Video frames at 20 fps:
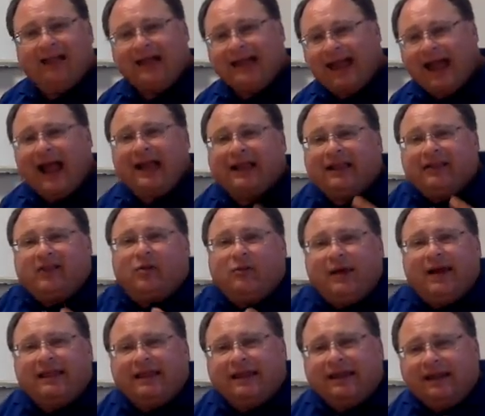that he acted the
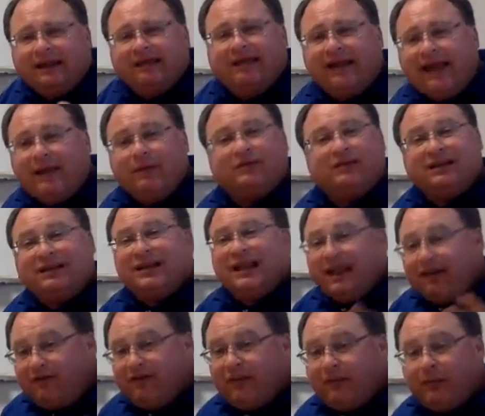way that he did? It was
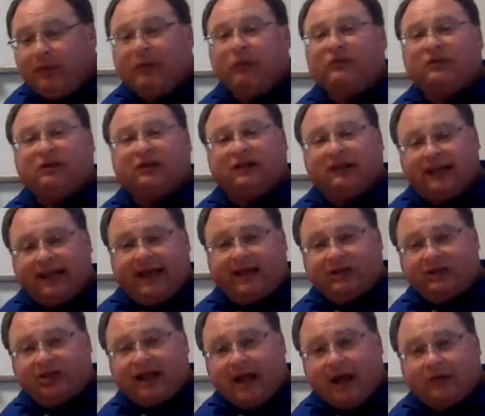inevitable he was going to
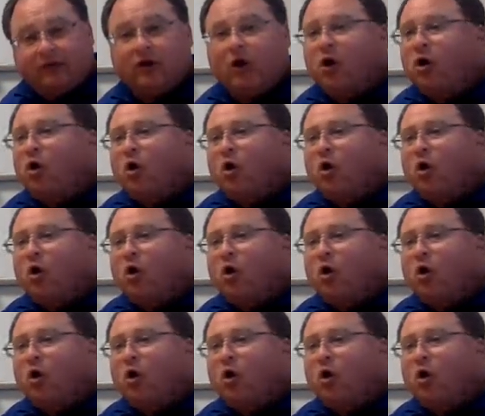lash out.